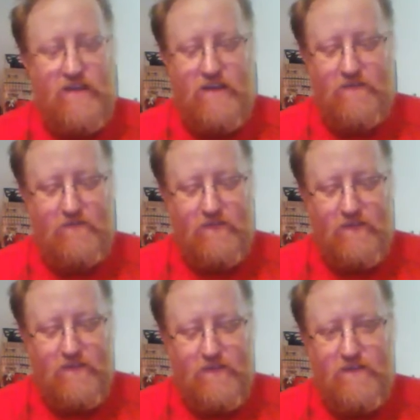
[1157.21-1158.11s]
And
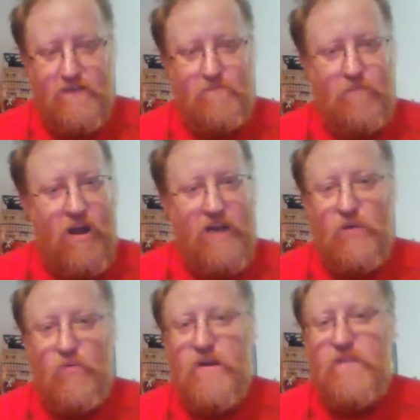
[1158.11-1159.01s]

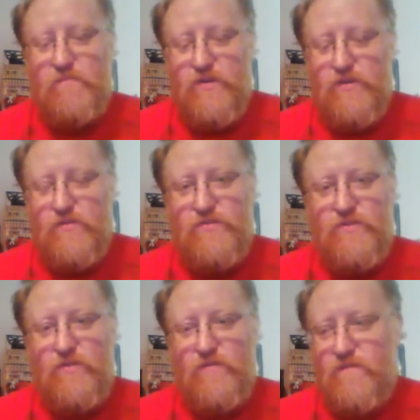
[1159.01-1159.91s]
Brian, you're one of them, dude.
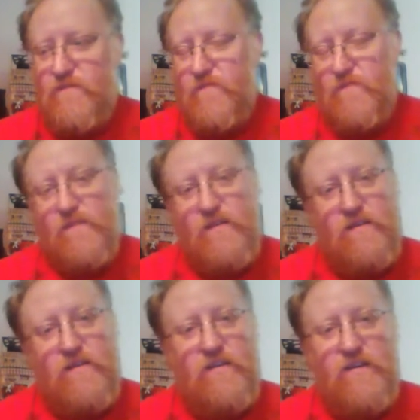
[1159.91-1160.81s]
So,
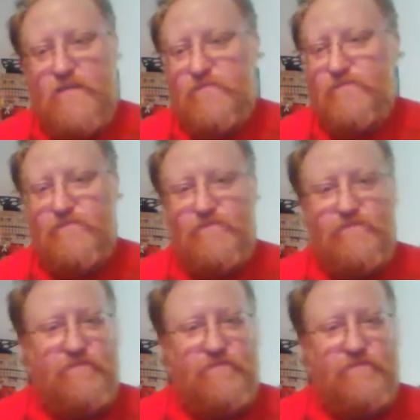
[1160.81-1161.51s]
I'm